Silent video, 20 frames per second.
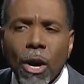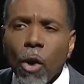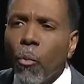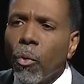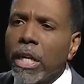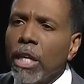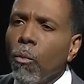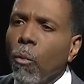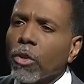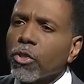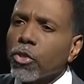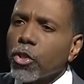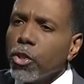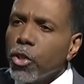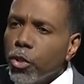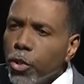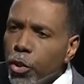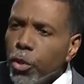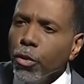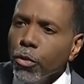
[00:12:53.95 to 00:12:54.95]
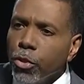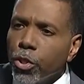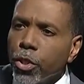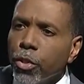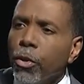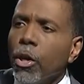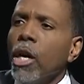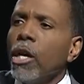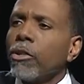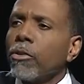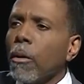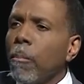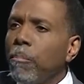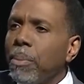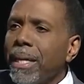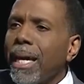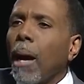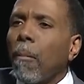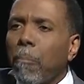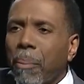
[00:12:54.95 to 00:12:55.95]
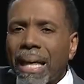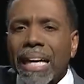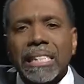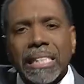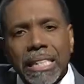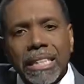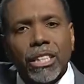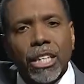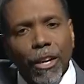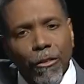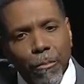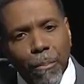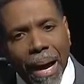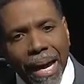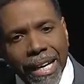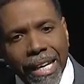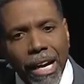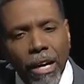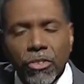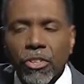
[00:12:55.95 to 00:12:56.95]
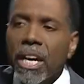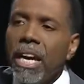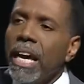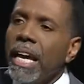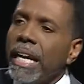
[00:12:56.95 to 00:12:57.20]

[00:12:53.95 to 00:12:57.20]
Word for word: when He wants to use you to be a blessing to everybody else.